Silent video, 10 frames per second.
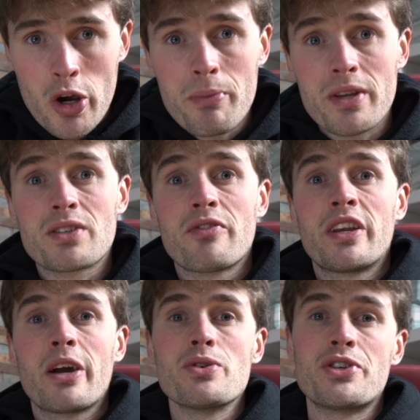I hope this
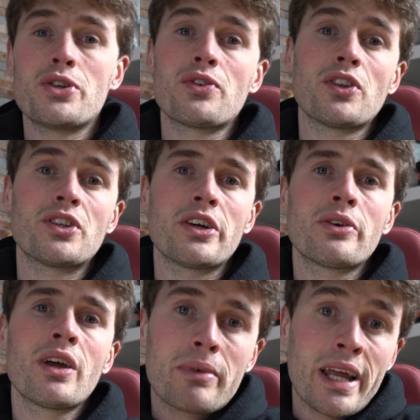video was useful to you.
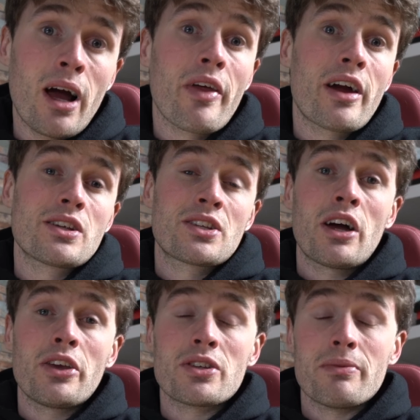Get out there and
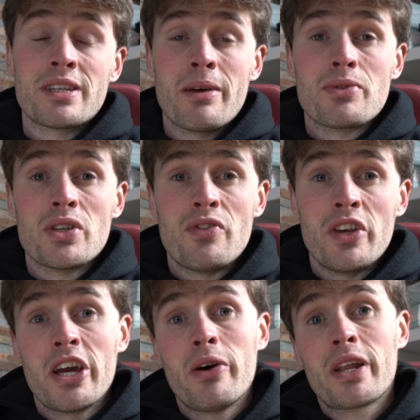start using the tips in this
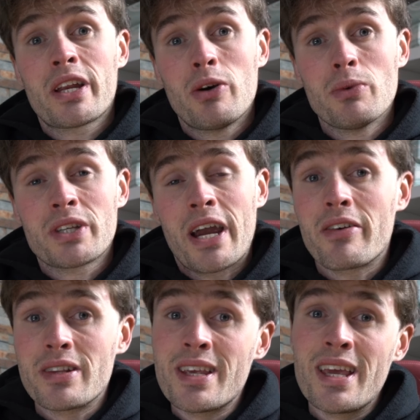video, and I can almost
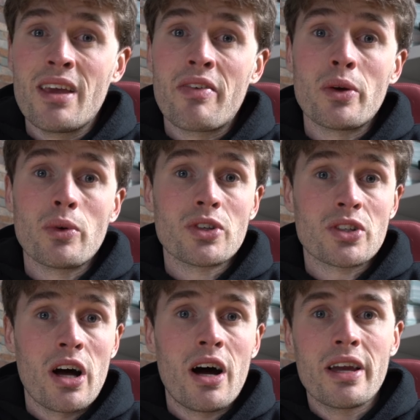guarantee that you'll
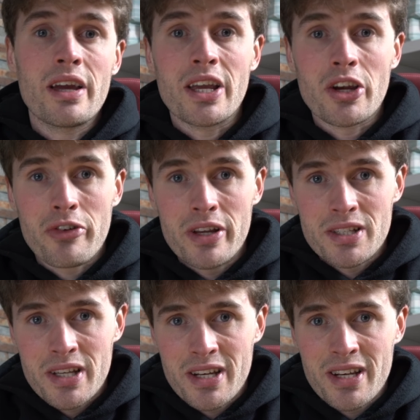start
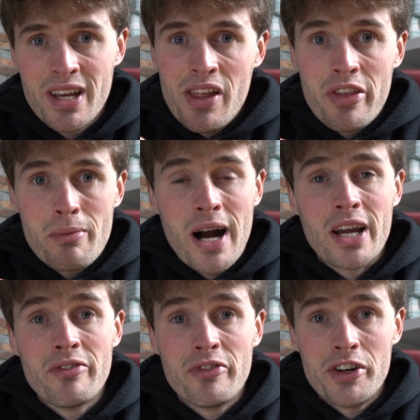increasing the amount of
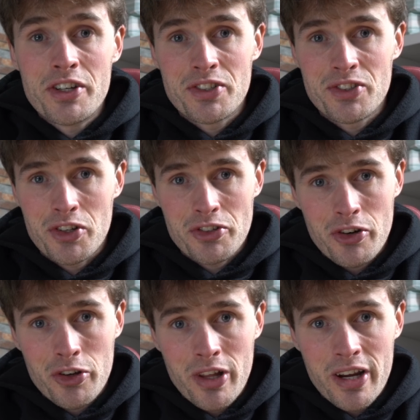conversions on your
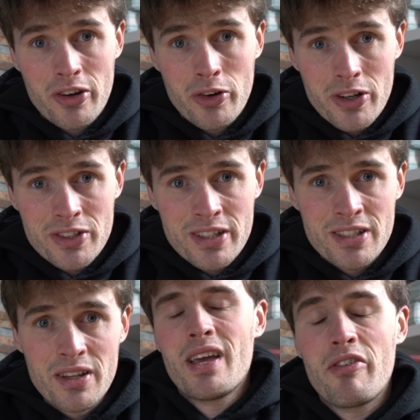online
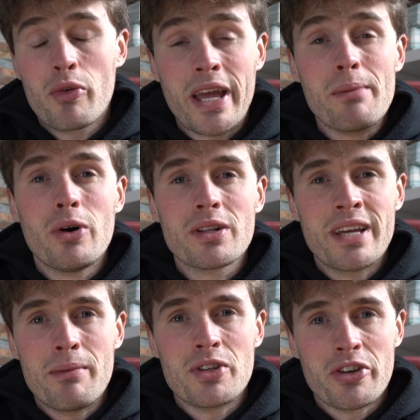courses. If you want to get more
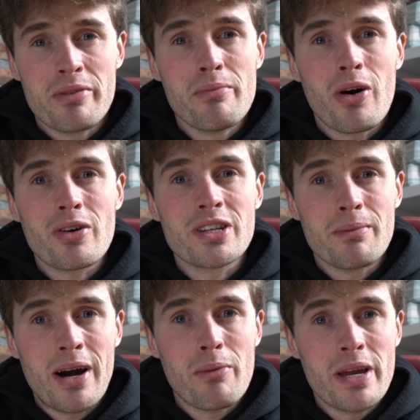tips in your inbox
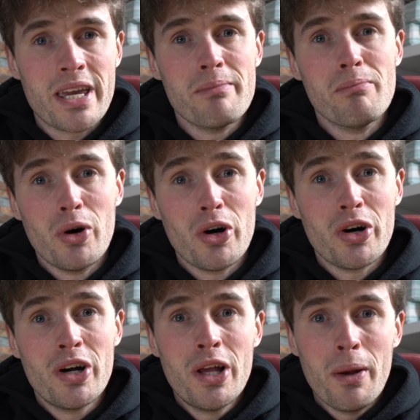about making
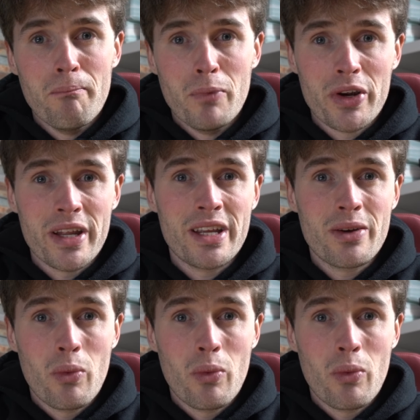more money